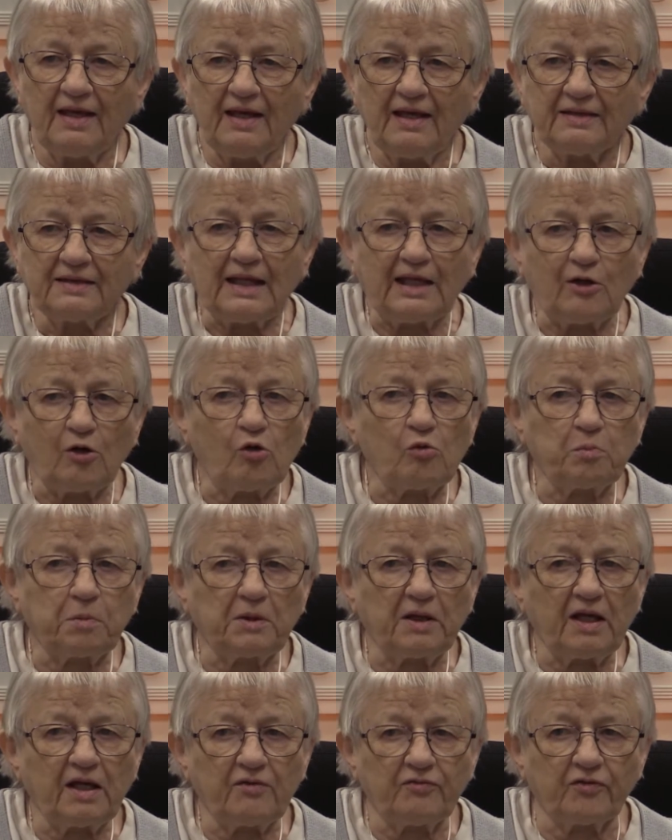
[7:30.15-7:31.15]
They don't
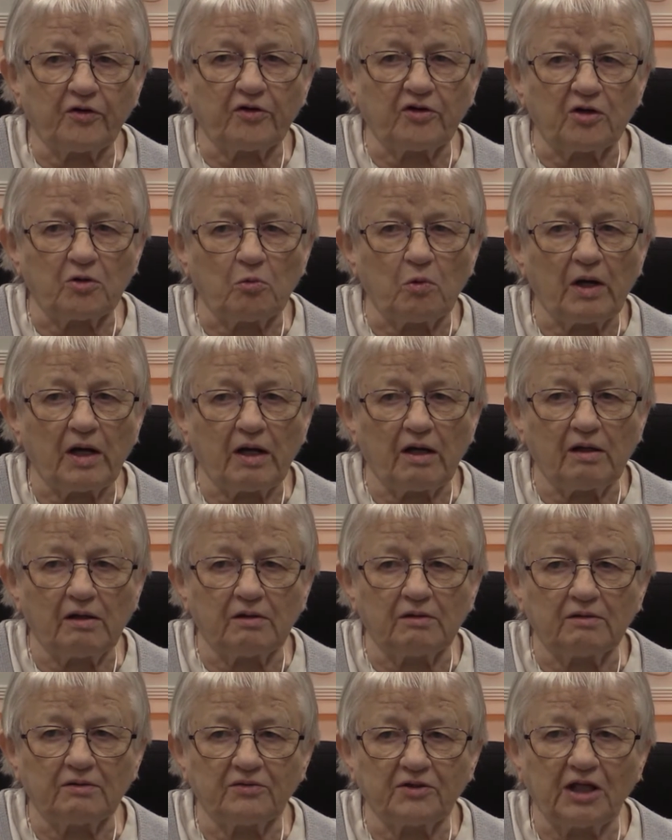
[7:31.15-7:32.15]
play very
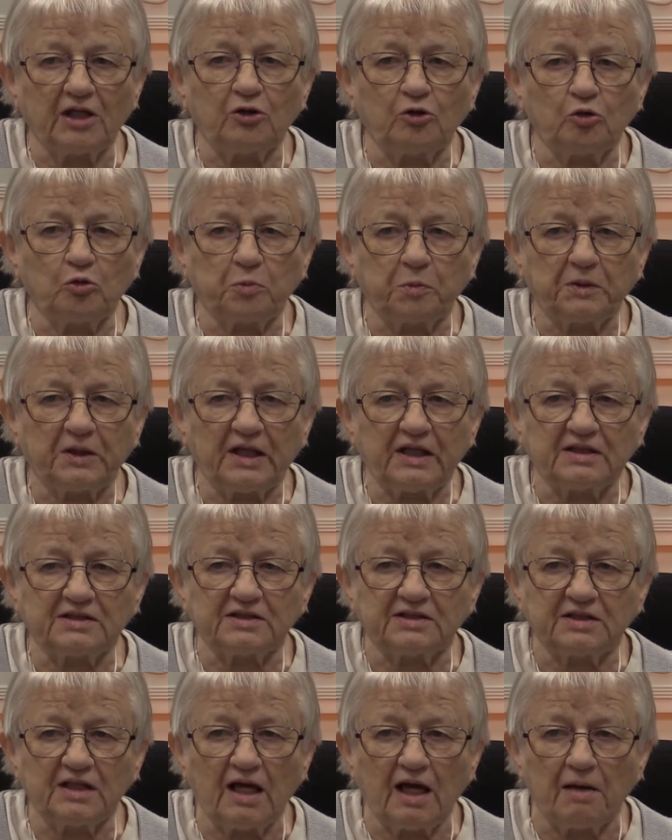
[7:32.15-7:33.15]
well. They do play
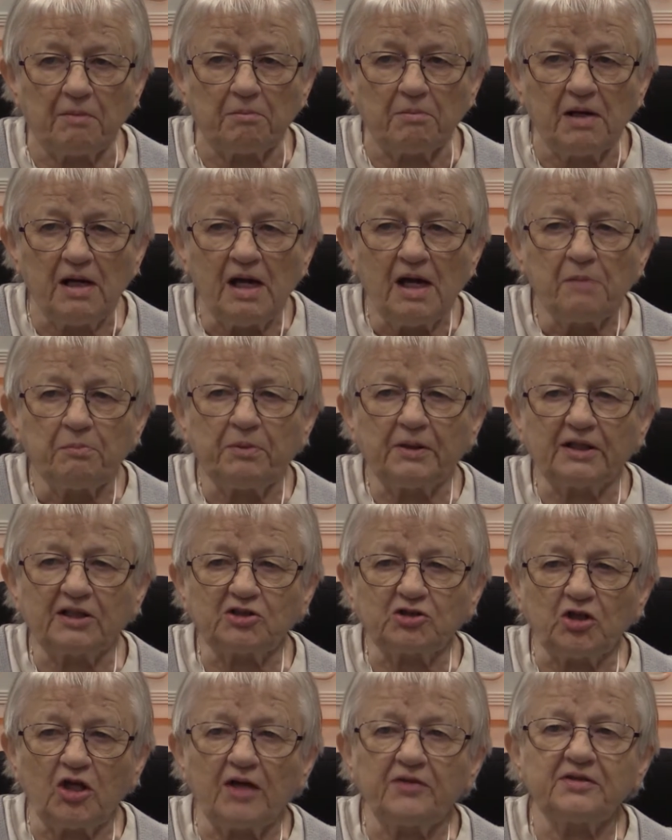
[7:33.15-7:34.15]
some, but it's
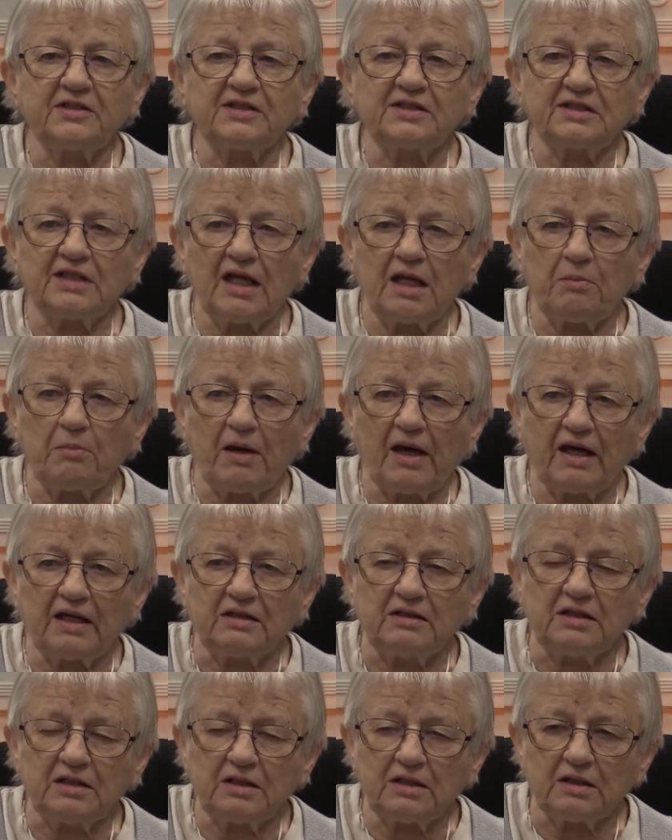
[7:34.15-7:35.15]
all the same
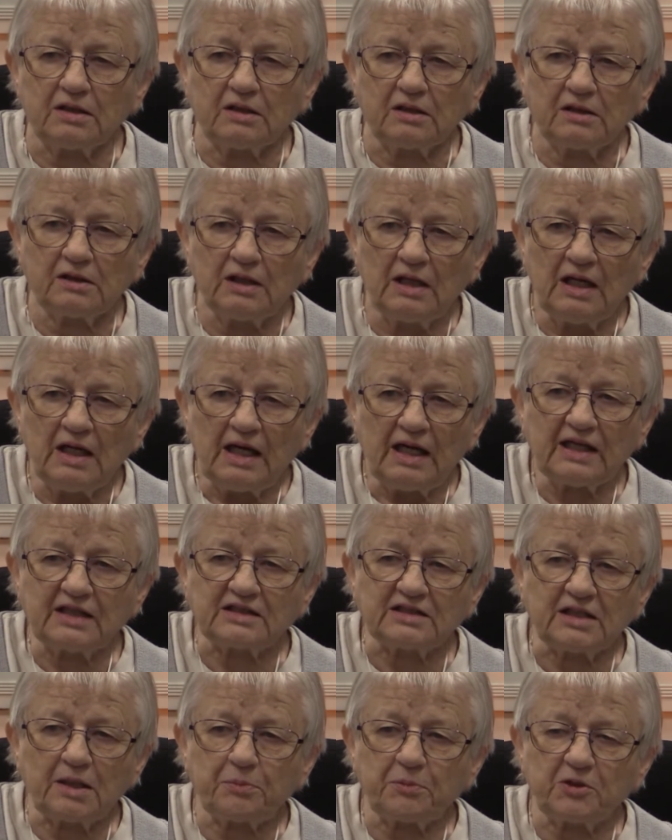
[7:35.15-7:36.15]
idea,
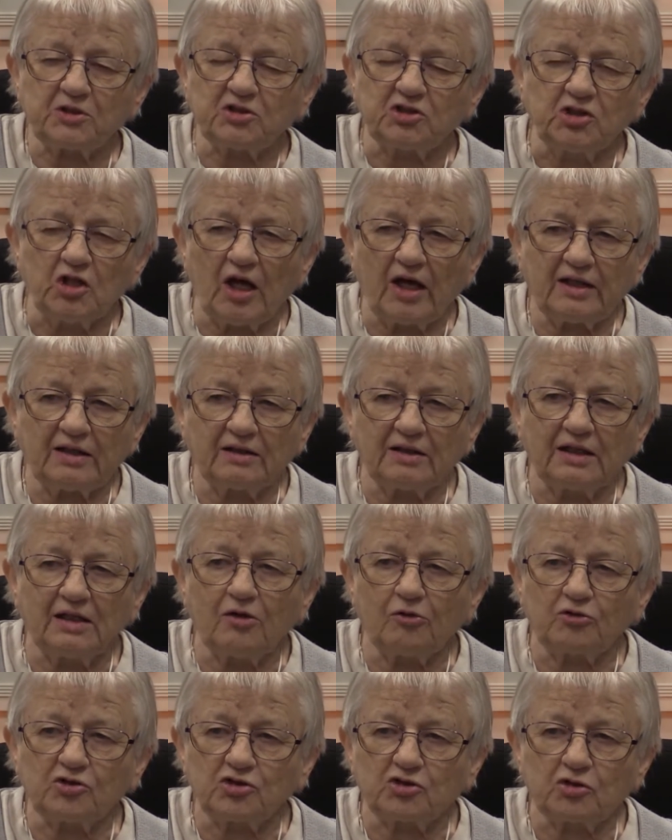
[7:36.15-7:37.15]
except it's not near
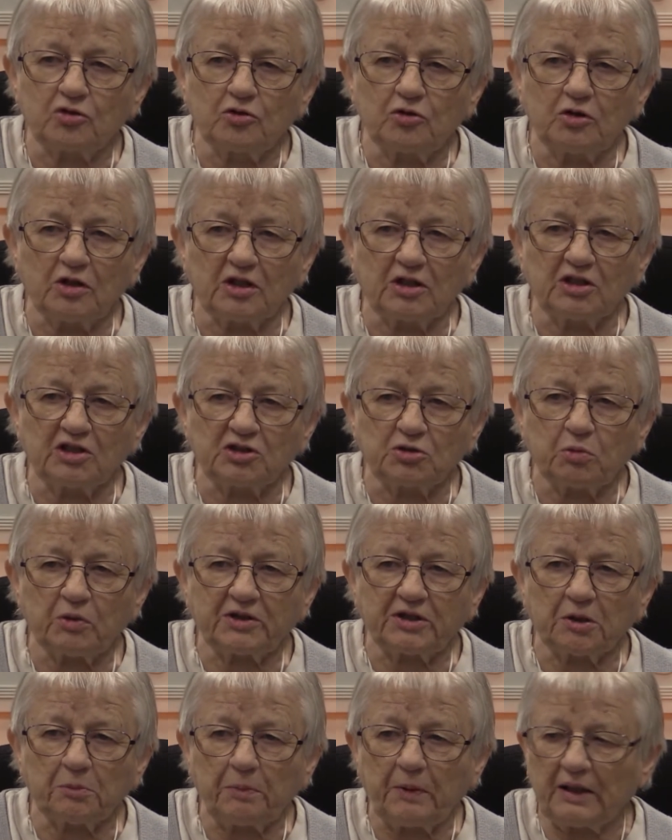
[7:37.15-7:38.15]
as good as what
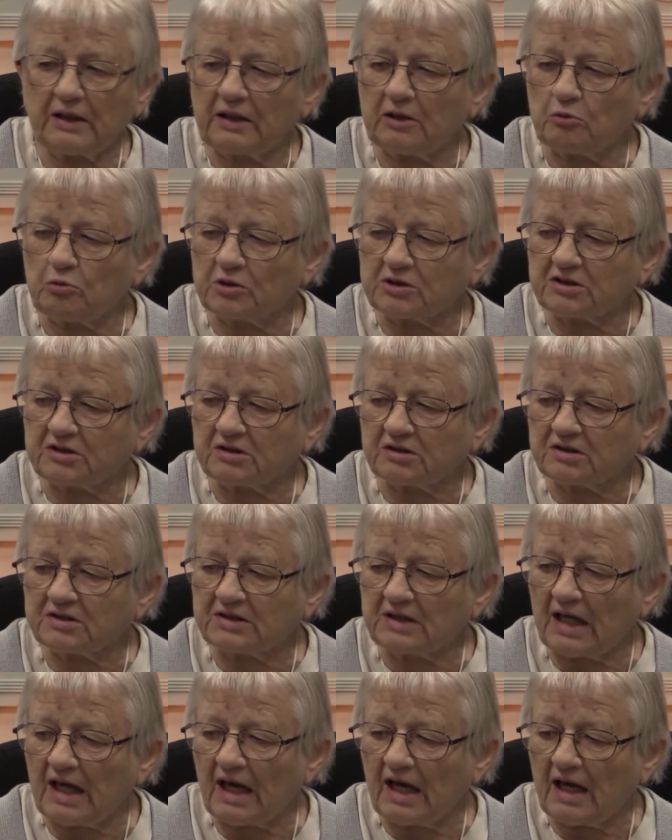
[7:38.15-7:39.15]
the penny whistles
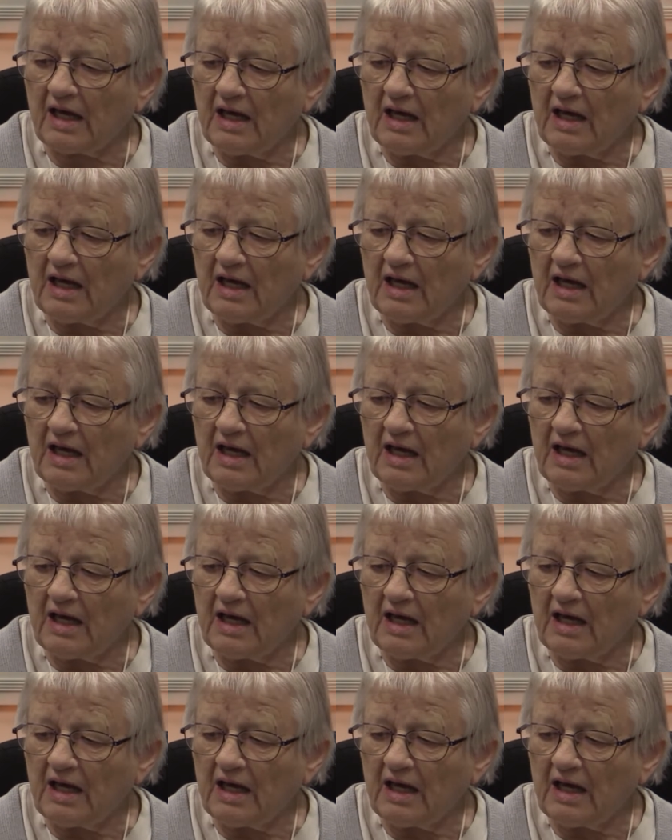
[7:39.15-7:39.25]
are.